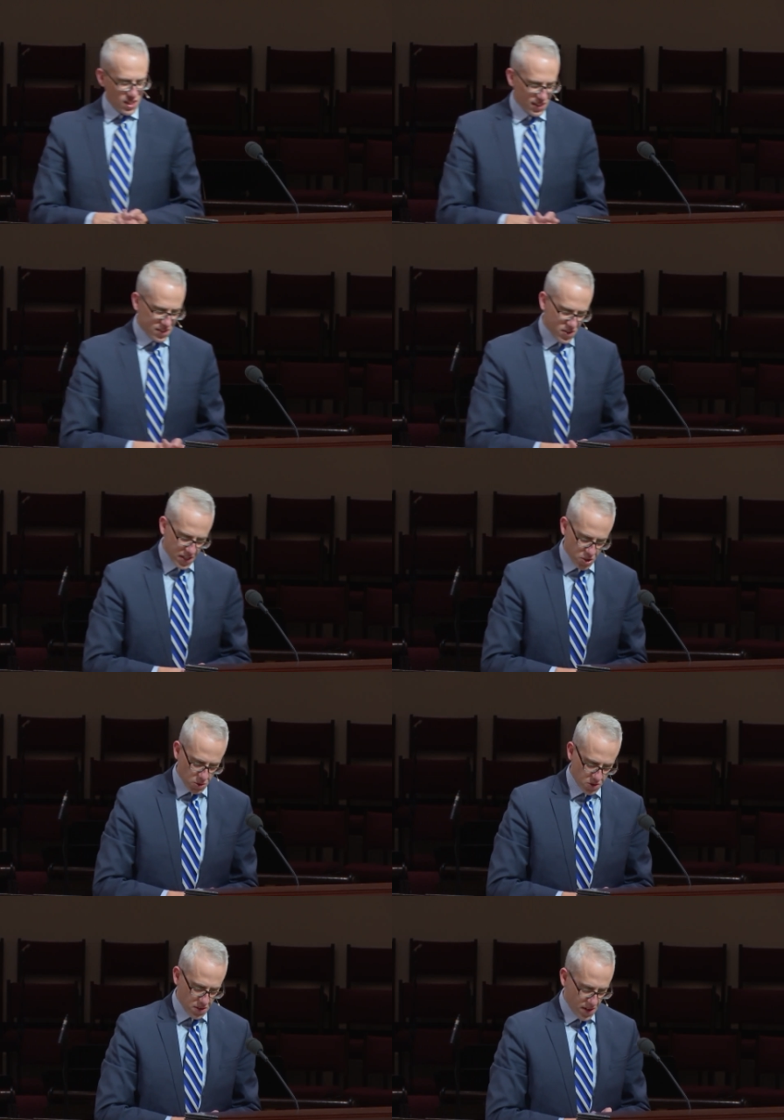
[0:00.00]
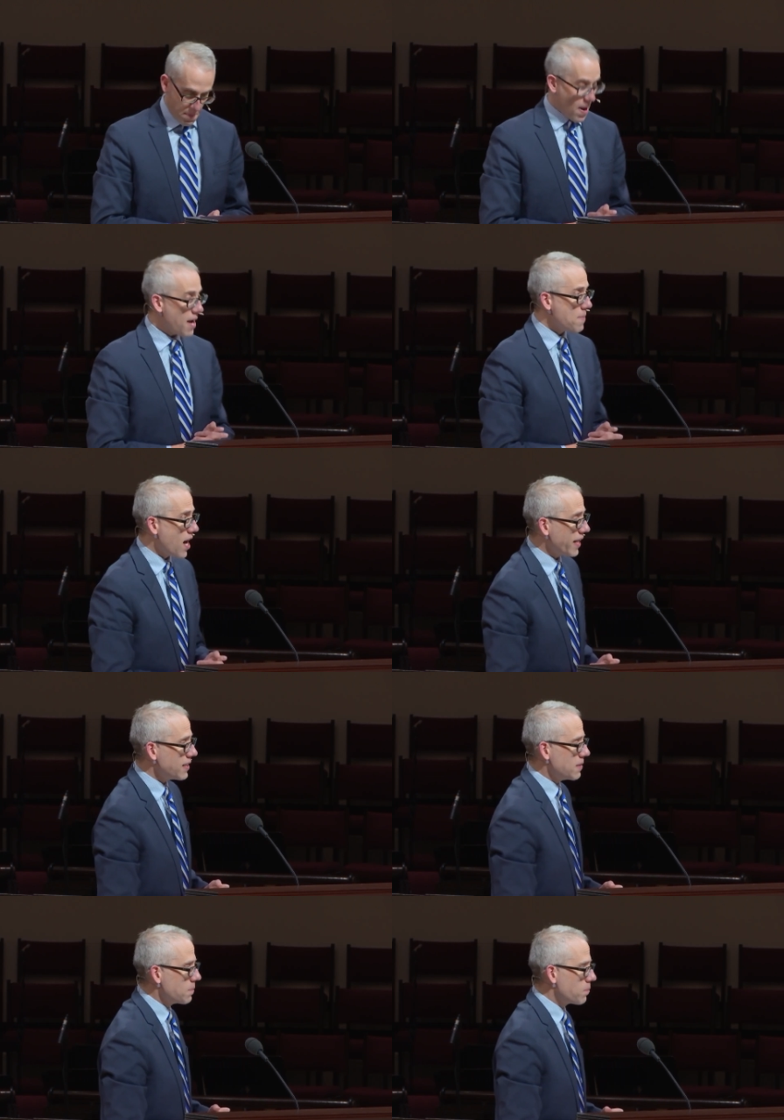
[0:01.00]
At least they do t- in my
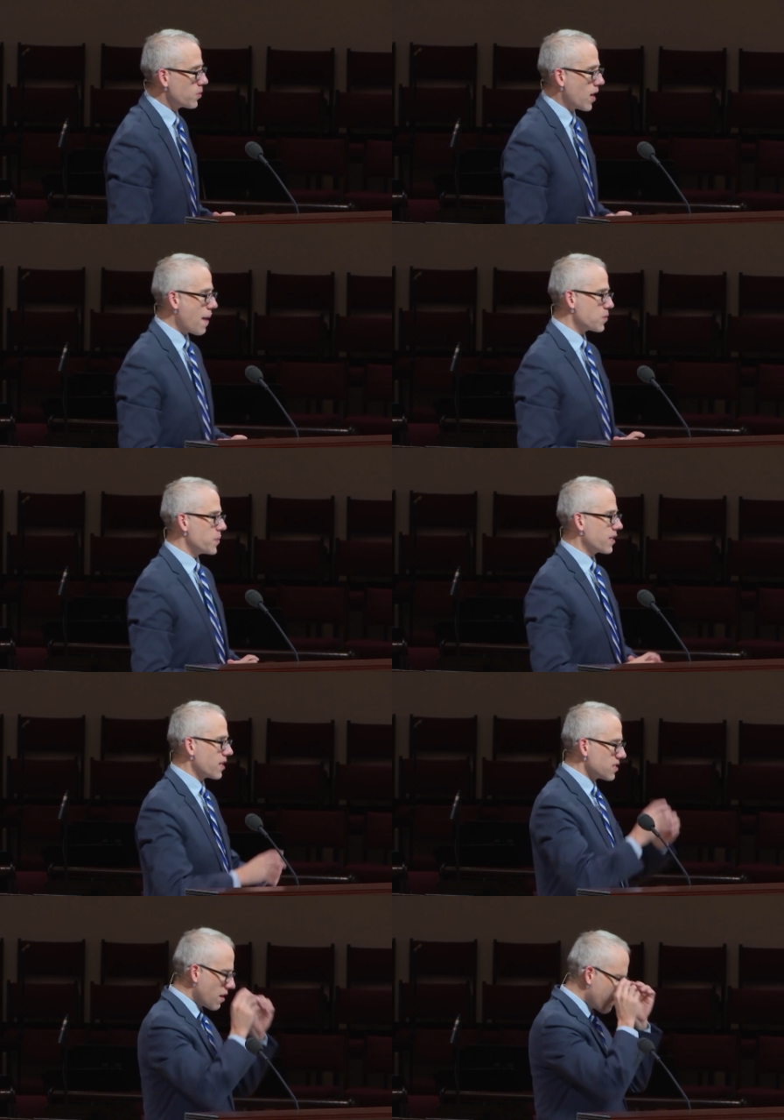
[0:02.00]
mind, perhaps because